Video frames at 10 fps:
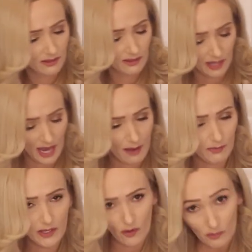
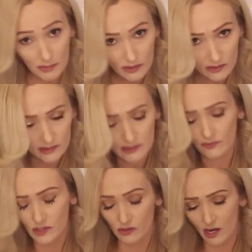cameo appearance
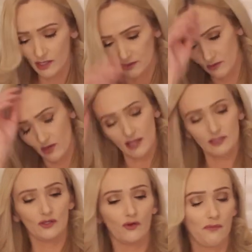for you guys. Okay,
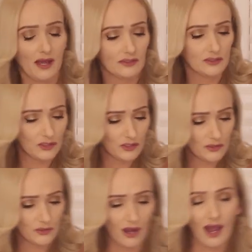so pile
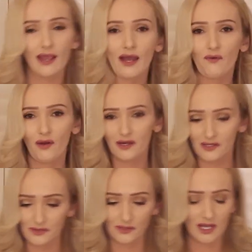2. Hi, how are
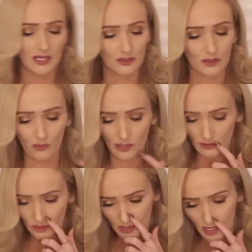you? So we
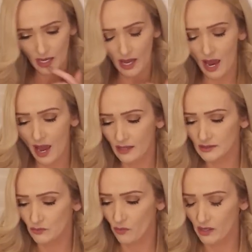are looking
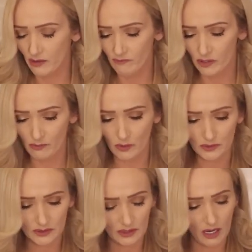at one of your
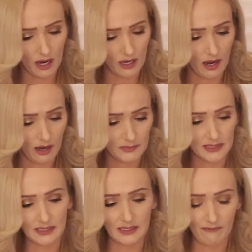most
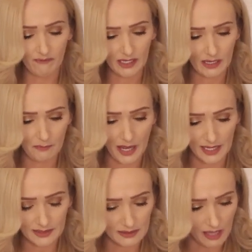significant
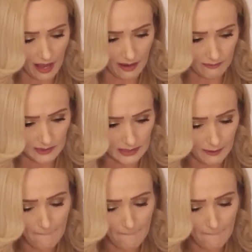past lives.